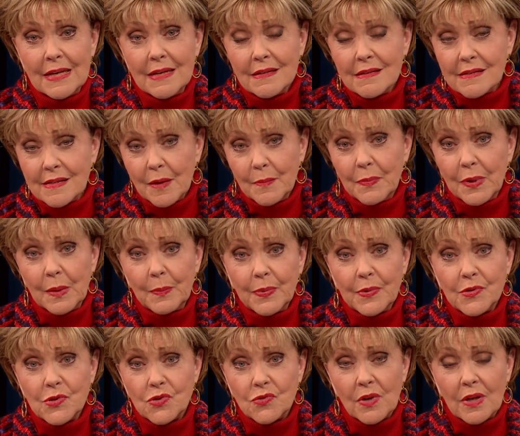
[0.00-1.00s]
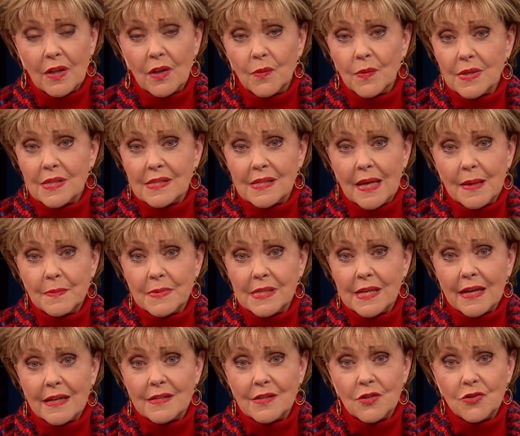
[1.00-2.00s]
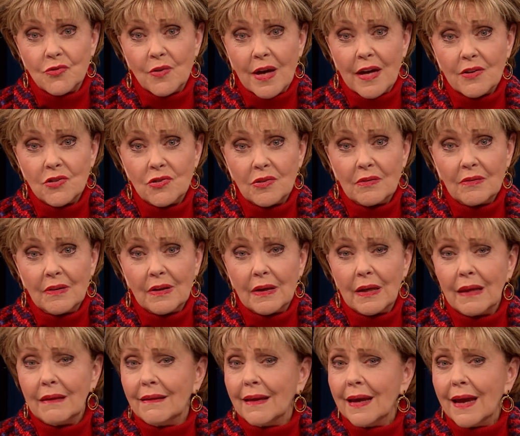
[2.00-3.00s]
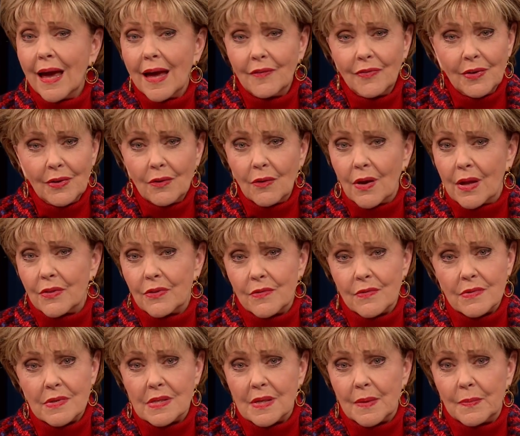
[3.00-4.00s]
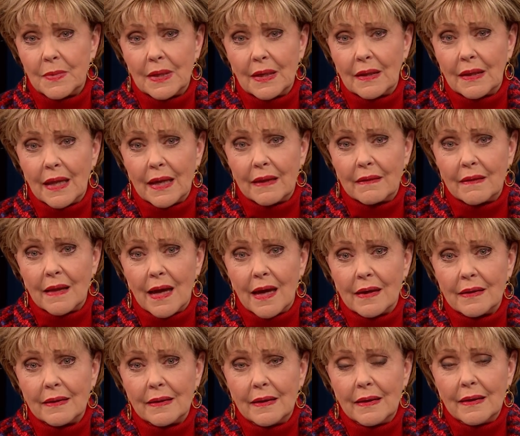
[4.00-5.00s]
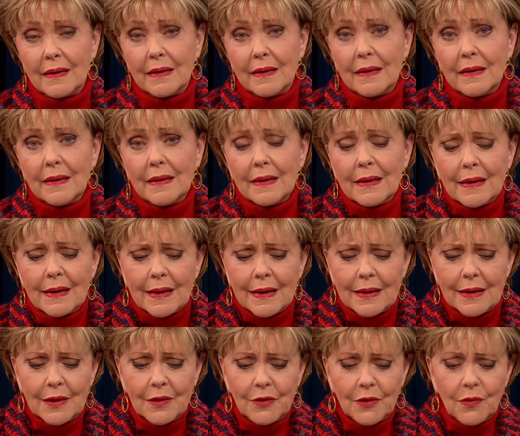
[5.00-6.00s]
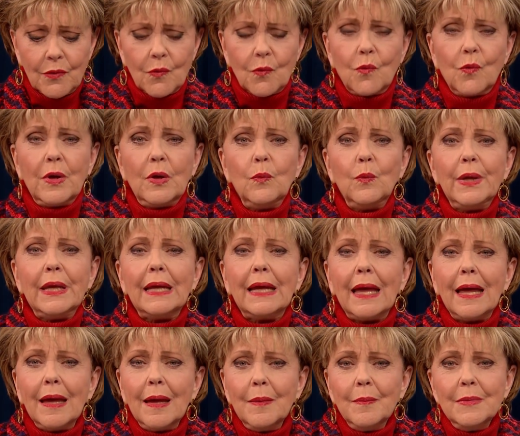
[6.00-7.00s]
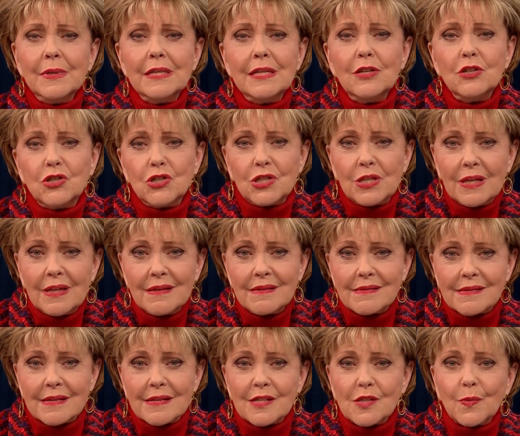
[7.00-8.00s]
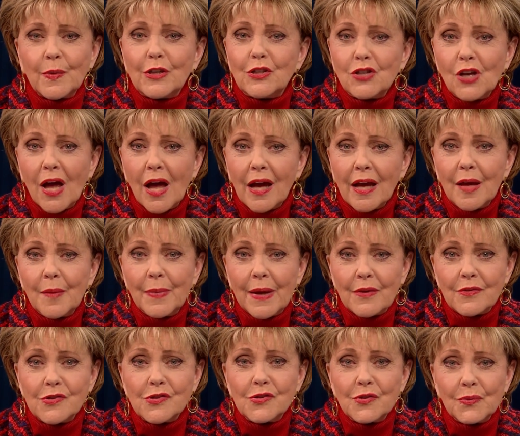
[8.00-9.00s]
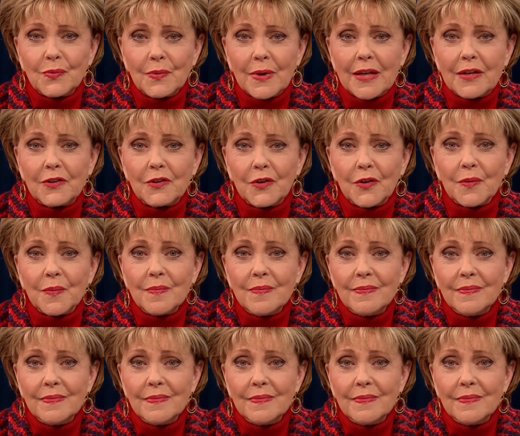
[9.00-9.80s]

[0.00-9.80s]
Some people struggle with same-sex attraction, and they haven't gone through something like that. You know, when we come to Jesus, we talk about surrender.